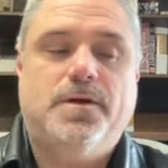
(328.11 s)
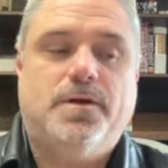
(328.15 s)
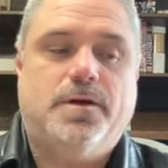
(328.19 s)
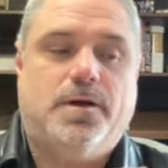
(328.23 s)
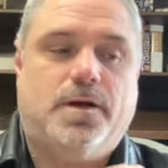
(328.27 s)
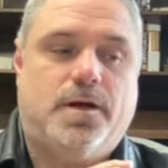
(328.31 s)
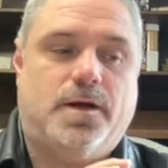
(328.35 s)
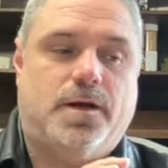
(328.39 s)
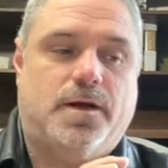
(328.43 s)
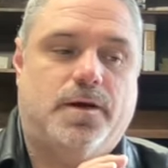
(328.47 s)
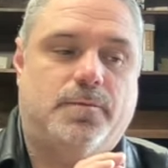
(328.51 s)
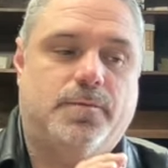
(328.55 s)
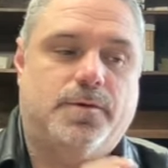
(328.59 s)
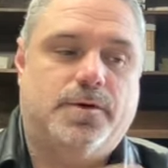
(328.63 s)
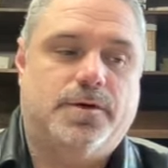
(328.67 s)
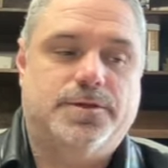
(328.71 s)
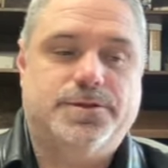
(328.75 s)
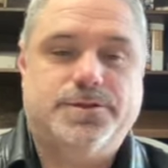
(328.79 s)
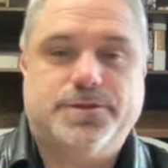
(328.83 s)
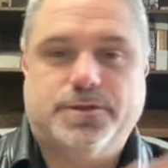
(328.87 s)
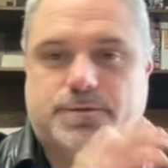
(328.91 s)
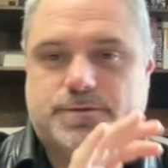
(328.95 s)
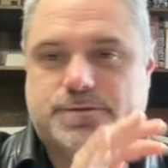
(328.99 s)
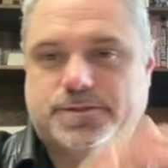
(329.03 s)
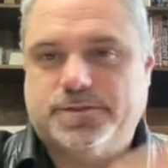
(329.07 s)
We're going to
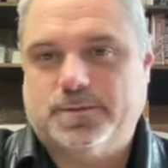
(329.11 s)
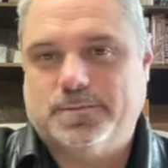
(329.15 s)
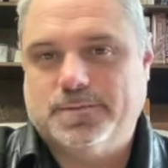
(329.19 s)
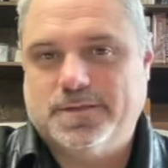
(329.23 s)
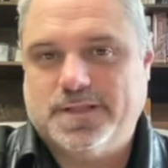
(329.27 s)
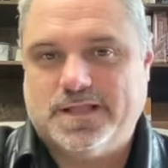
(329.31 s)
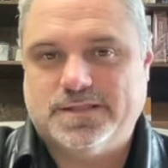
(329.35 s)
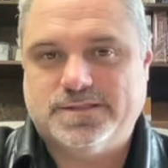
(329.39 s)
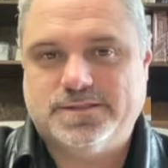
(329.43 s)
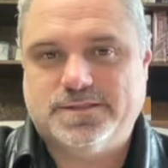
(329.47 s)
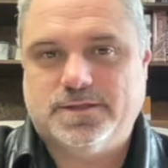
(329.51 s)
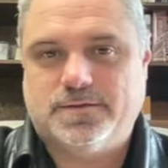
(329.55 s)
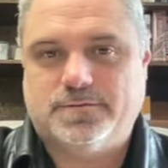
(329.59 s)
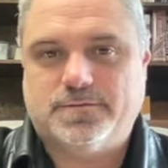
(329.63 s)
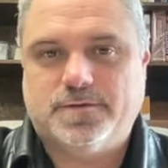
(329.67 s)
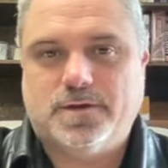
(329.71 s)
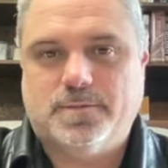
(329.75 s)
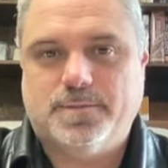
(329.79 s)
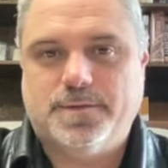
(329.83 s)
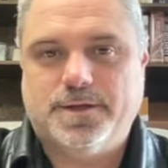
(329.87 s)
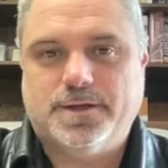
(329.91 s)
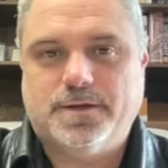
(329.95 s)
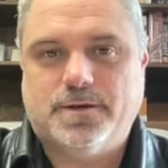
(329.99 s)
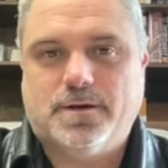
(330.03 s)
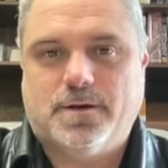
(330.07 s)
show you some of that stuff
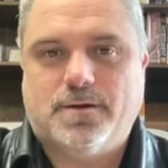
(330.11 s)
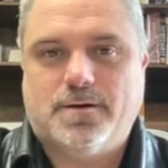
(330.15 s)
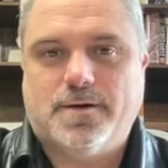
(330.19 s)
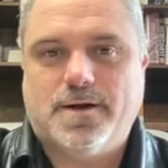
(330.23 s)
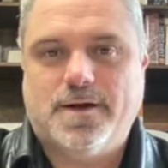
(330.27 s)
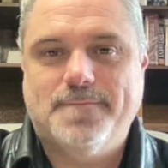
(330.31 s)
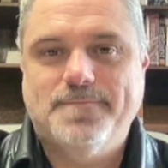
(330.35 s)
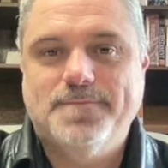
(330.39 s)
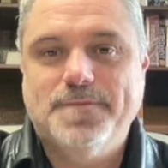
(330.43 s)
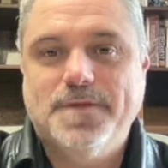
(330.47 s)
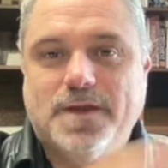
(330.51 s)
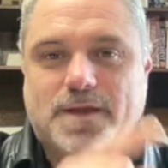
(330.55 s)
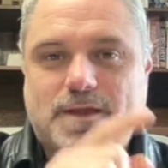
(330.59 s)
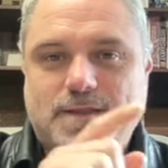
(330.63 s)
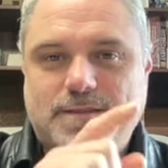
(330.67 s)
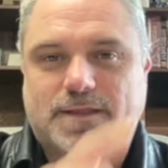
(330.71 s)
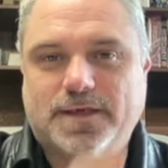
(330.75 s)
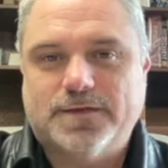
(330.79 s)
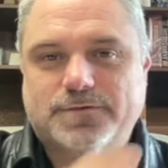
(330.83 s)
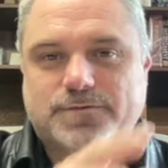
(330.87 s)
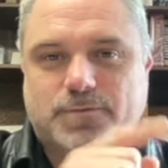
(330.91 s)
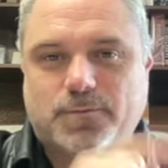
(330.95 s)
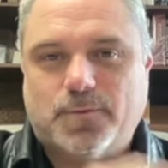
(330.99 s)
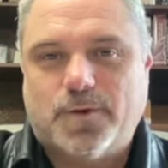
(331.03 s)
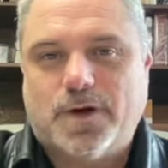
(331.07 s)
coming. All right.
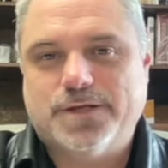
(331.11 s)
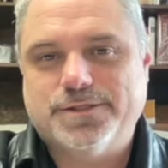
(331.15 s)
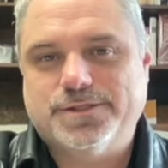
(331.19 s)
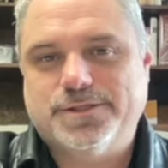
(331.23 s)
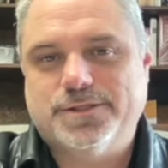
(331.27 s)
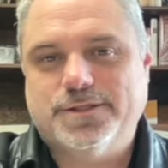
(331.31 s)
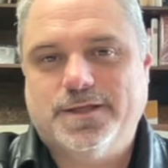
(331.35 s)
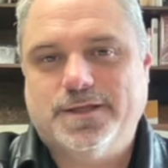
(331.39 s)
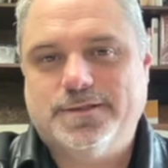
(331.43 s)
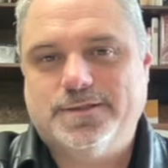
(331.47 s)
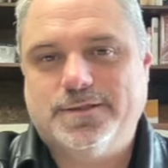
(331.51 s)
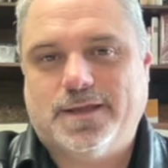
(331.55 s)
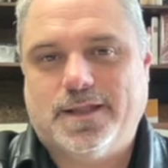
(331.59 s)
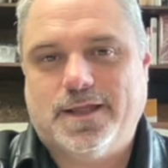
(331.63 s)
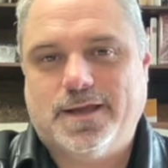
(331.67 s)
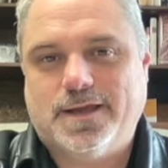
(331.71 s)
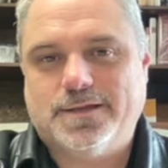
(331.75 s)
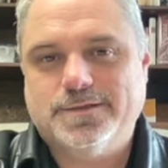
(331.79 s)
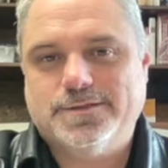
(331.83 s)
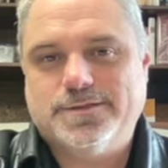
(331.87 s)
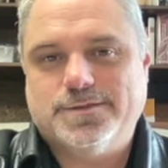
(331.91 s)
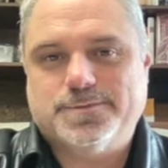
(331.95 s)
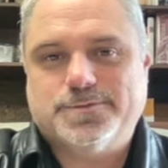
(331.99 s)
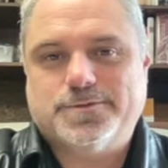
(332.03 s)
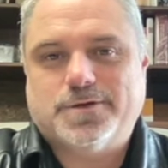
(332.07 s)
Thanks for watching. Hit the like
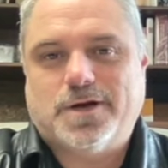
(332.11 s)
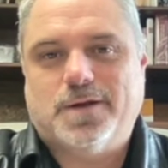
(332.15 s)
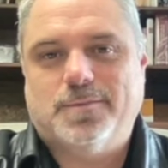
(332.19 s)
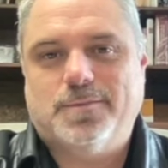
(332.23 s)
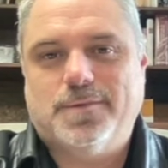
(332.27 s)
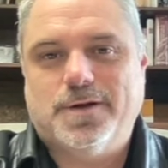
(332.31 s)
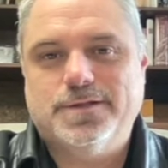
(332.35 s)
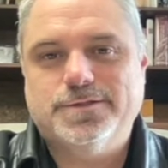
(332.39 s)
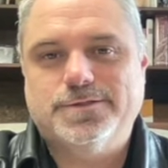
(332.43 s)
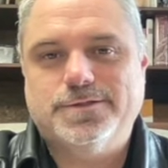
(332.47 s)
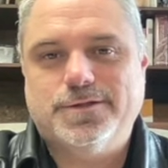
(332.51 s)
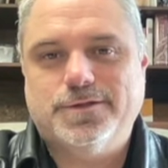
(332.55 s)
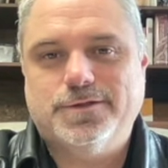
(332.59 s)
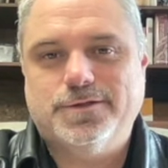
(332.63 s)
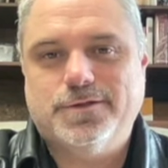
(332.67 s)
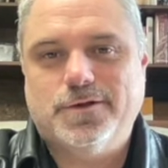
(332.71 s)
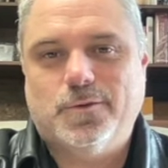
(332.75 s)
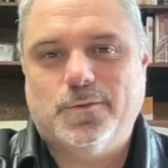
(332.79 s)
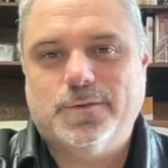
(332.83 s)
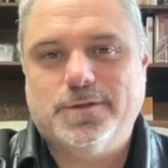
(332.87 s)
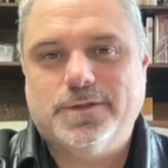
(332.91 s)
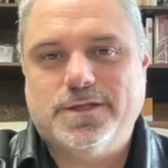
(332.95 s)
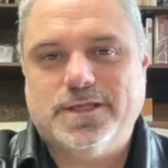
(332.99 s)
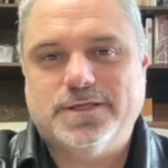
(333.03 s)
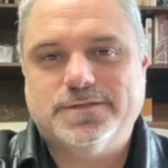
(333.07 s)
and subscribe button so you know
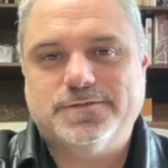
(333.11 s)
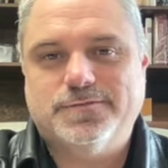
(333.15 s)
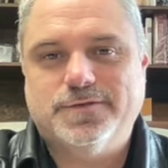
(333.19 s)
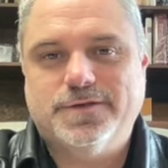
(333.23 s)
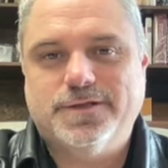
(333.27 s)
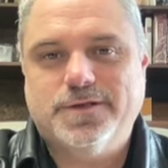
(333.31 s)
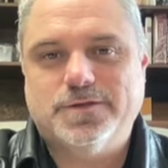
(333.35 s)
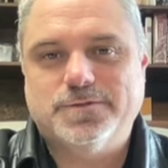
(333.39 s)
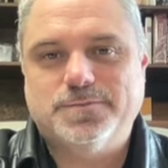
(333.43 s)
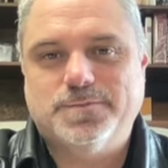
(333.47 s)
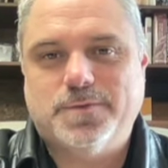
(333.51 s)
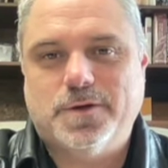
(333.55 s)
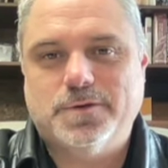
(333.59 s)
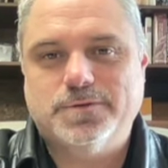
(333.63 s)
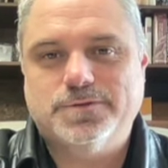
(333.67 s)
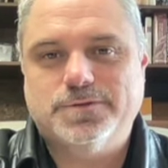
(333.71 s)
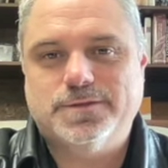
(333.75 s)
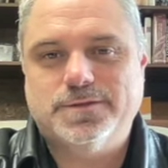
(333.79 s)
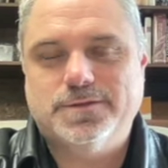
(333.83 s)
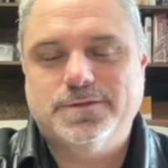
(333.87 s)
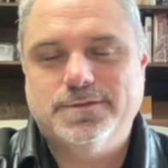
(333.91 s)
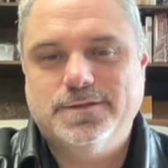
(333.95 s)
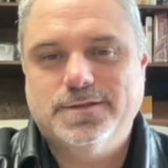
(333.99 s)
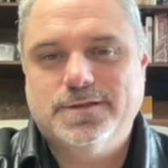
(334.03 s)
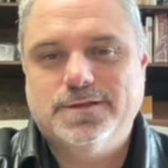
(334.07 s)
when the next video is
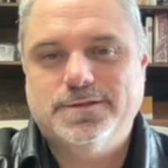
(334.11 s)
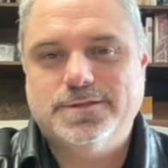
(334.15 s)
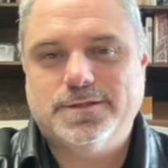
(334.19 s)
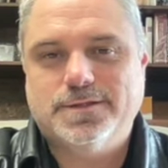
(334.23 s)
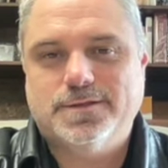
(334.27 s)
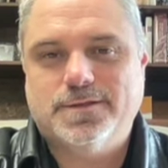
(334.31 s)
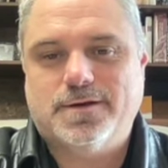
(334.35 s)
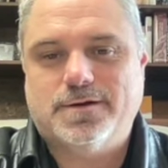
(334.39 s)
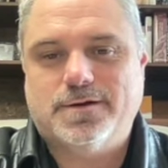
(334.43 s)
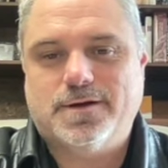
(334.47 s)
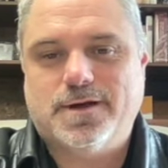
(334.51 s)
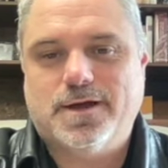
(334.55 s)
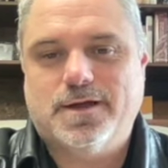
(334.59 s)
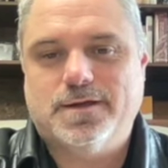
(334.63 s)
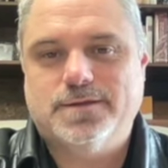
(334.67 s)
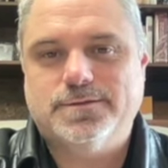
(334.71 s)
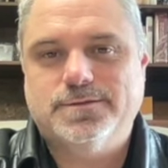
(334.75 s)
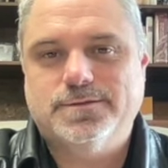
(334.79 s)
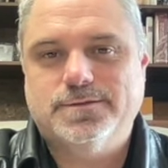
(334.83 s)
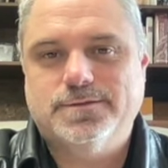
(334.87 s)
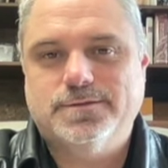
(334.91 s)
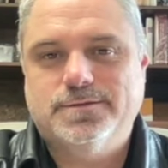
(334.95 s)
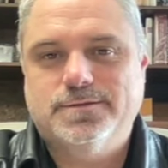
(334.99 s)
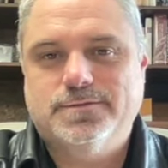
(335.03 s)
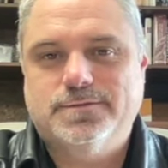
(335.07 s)
posted. See you later,
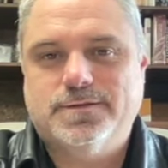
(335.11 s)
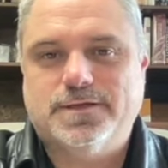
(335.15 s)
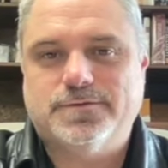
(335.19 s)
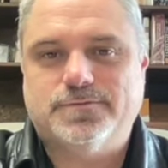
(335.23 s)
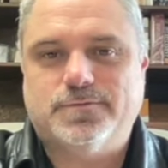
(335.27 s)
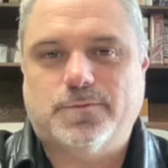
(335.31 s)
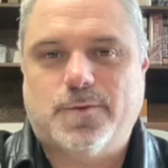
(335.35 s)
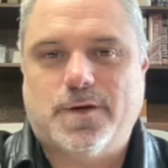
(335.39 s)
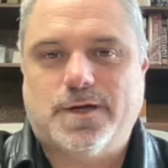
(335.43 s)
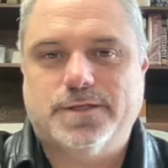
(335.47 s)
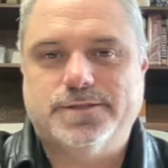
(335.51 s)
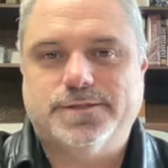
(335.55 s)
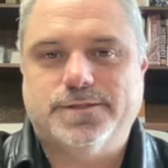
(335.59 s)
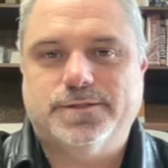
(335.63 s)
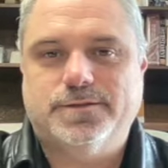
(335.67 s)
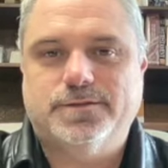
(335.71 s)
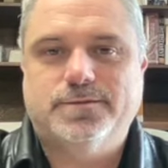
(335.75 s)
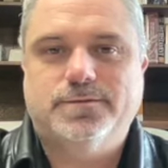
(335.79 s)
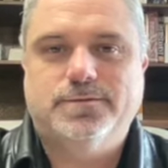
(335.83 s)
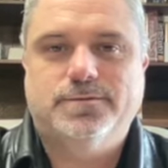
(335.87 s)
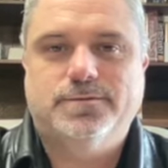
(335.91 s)
guys. Thanks for watching.